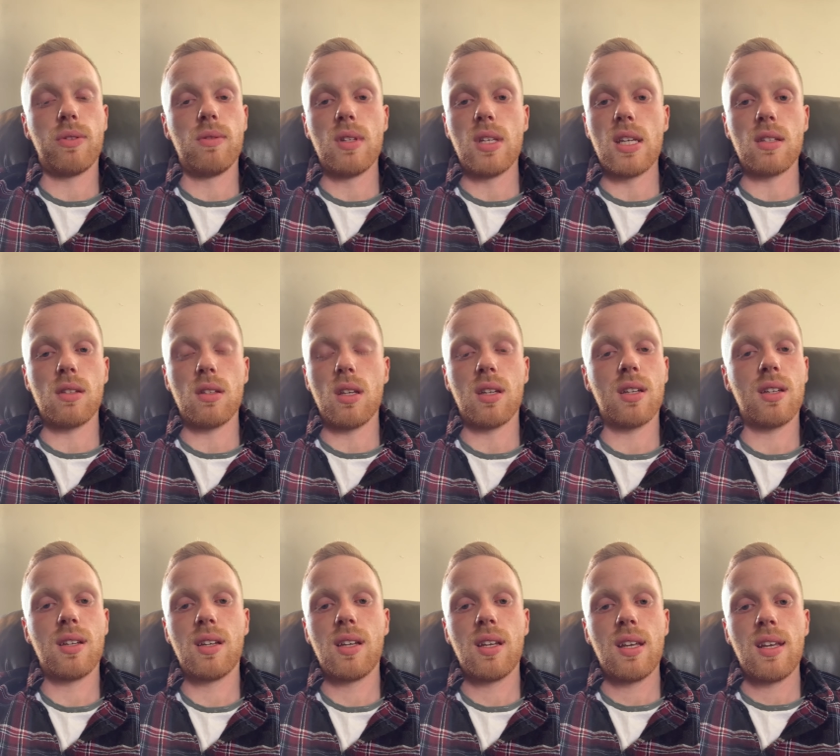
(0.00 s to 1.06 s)

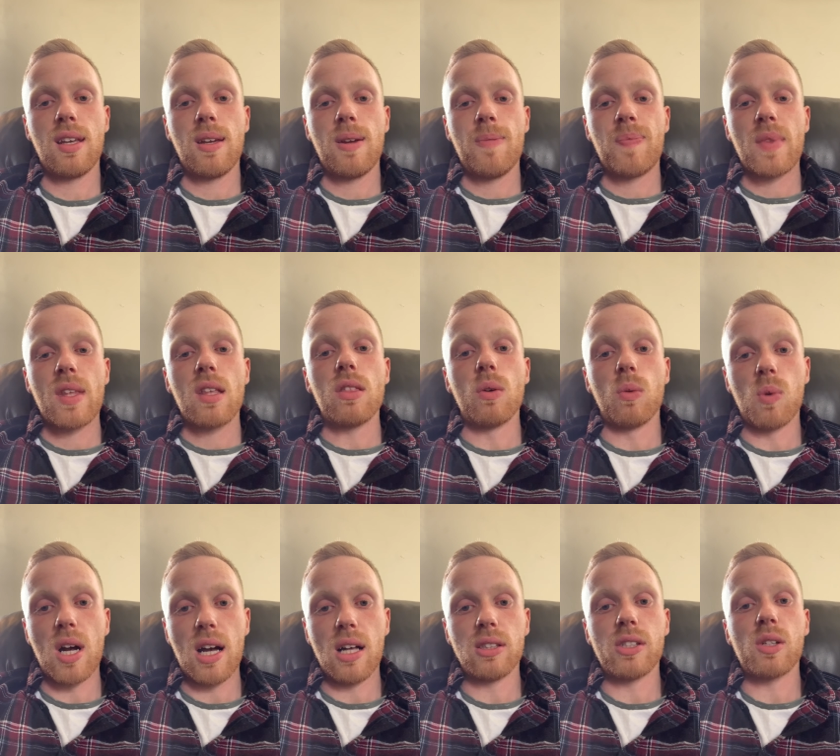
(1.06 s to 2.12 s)
the
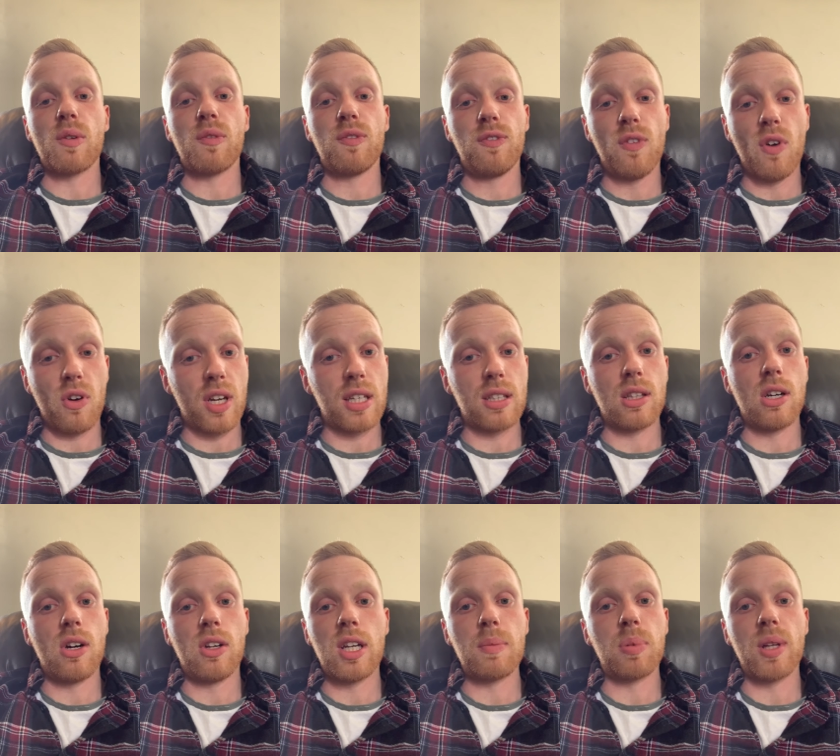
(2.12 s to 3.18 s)
world is a fucking
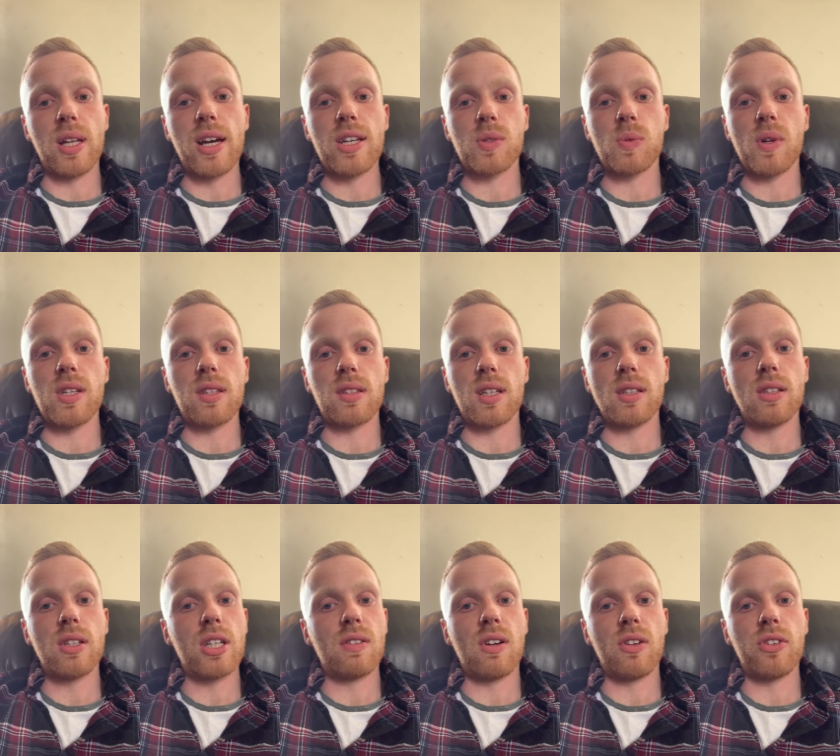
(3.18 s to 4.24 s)
lonely place when you think that
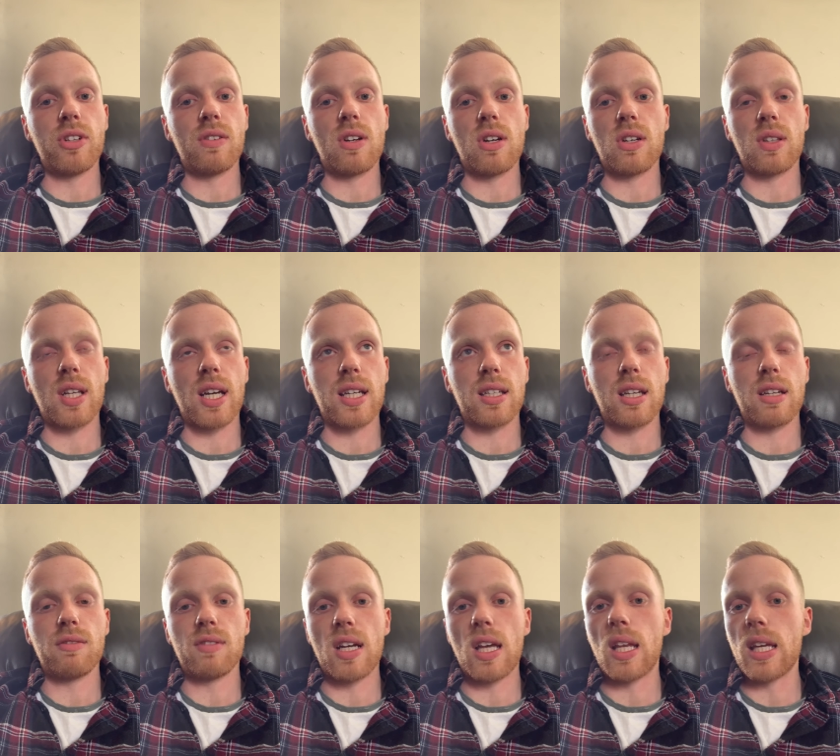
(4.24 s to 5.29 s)
you're on your own. Like, it
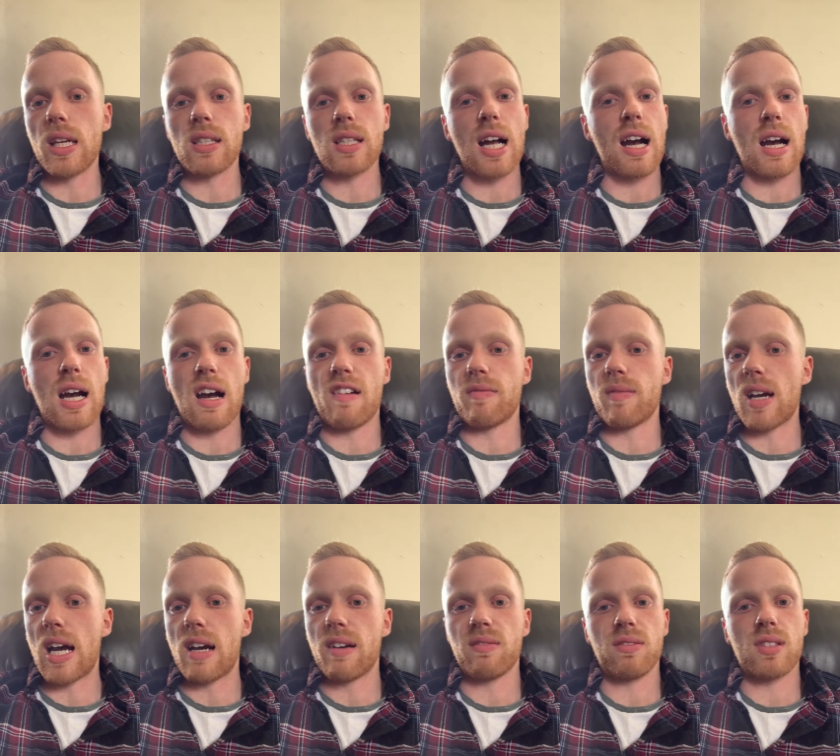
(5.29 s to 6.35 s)
really is.
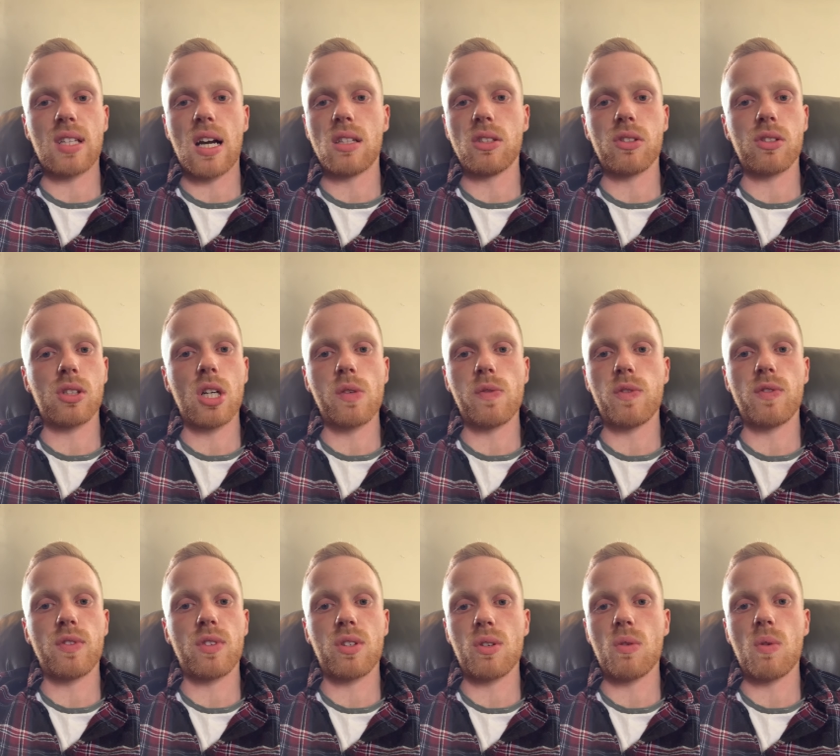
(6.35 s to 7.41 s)
I've sat on the sofa for
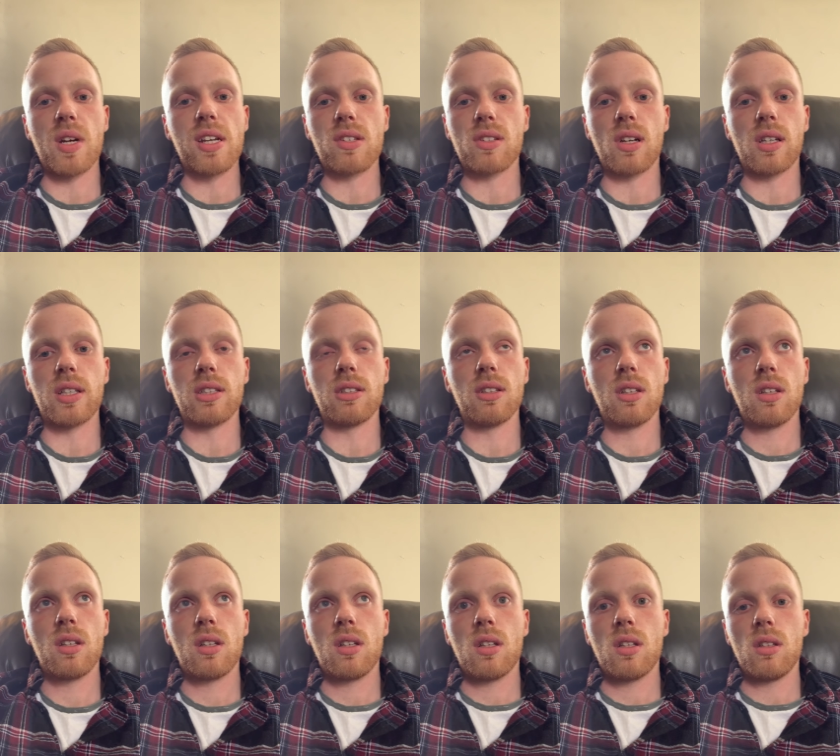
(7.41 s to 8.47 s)
2 weeks solid,
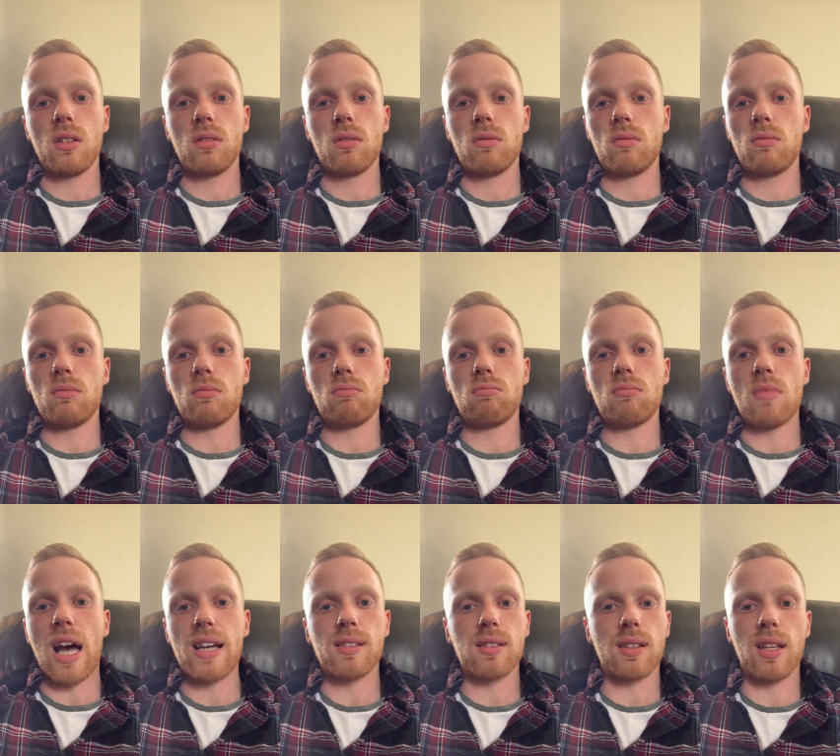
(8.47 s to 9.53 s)

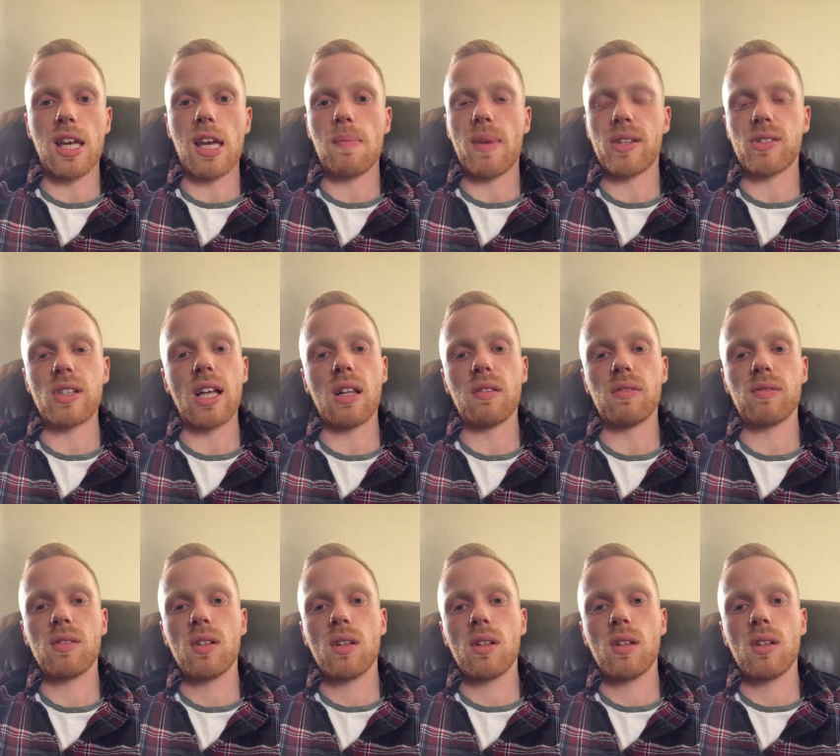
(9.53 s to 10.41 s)
isolating myself,